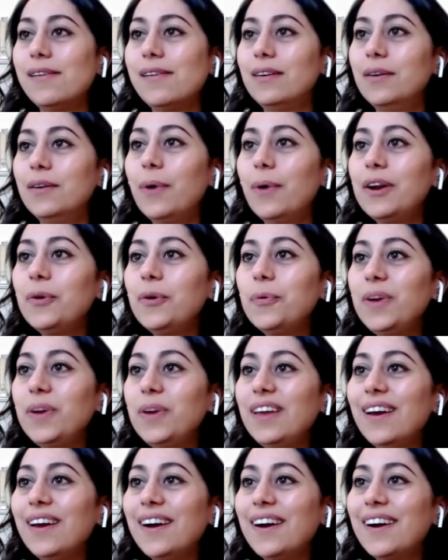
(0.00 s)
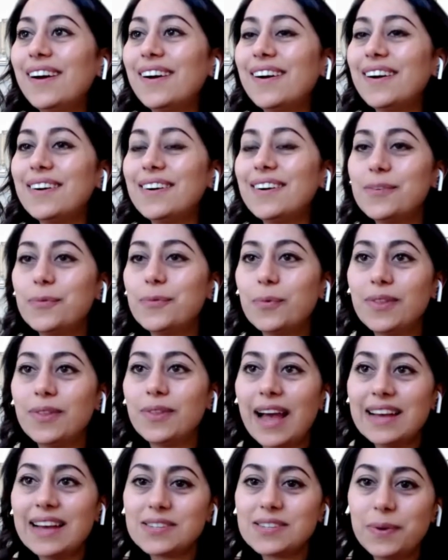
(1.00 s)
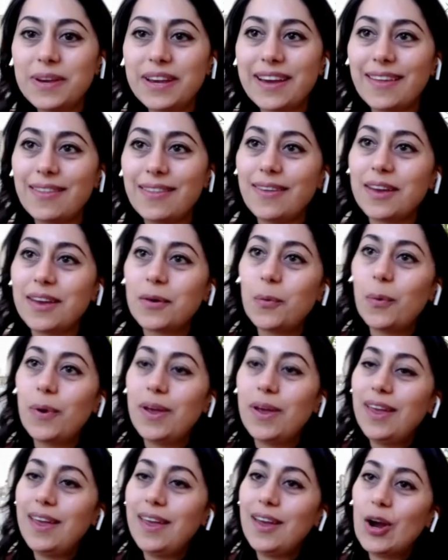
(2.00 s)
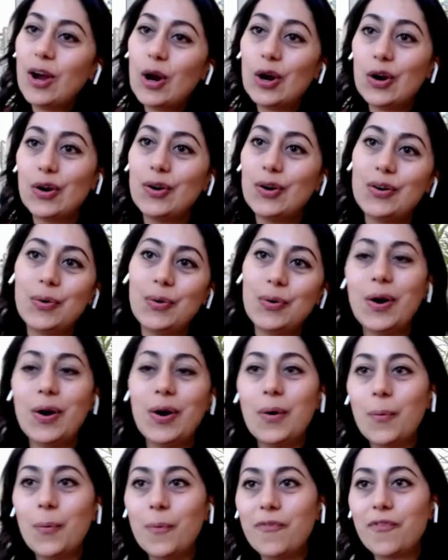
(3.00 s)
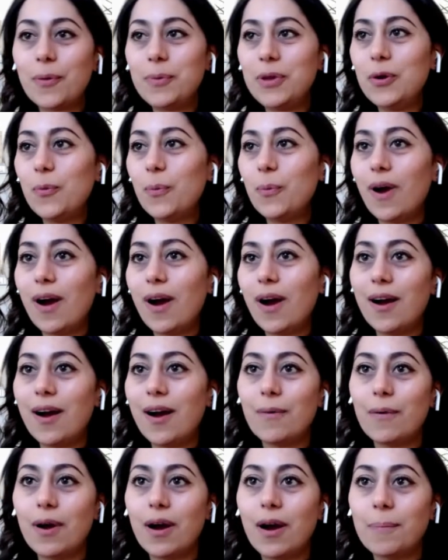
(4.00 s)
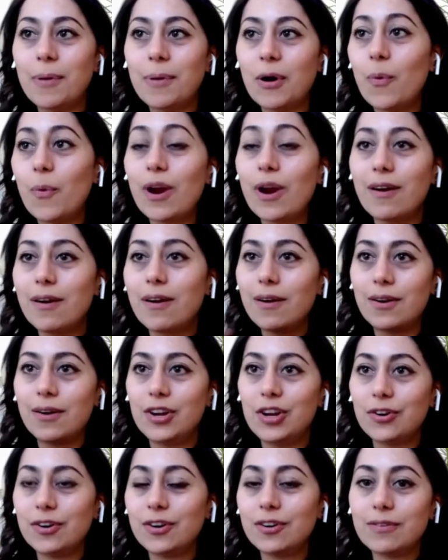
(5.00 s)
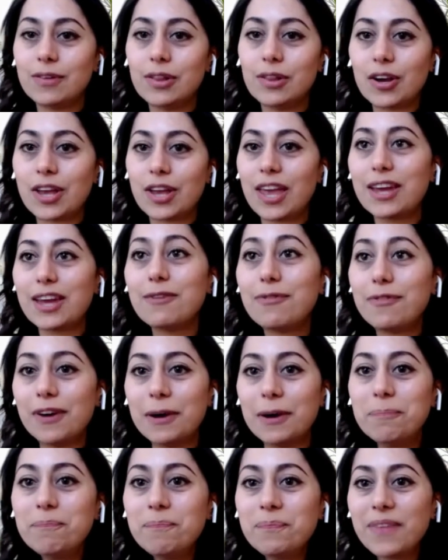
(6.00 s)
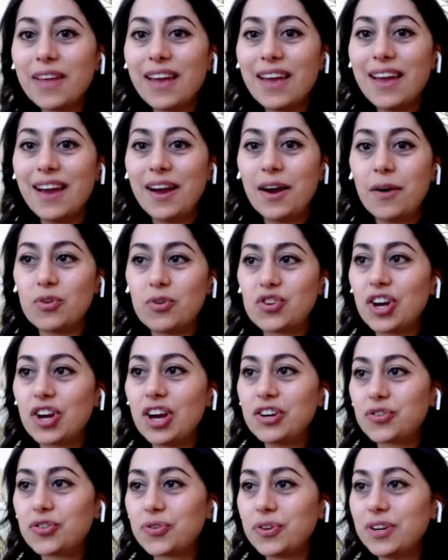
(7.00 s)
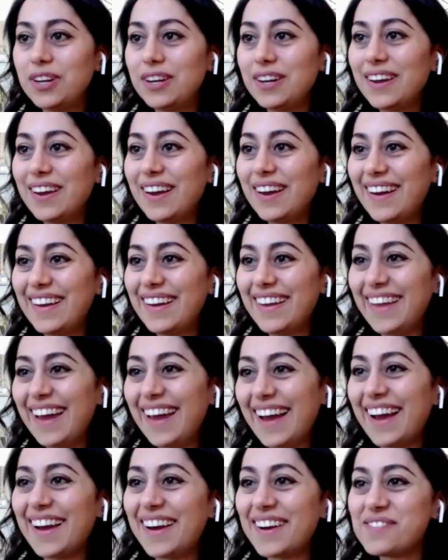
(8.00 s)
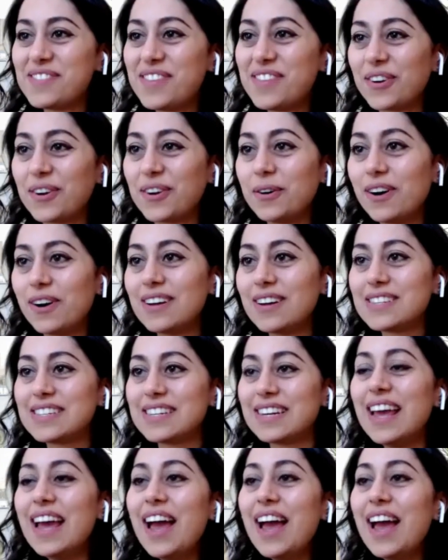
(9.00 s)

Why don't we, last week, I think we heard from you about where you're logging in from, which country. Yeah, there you go, Austin.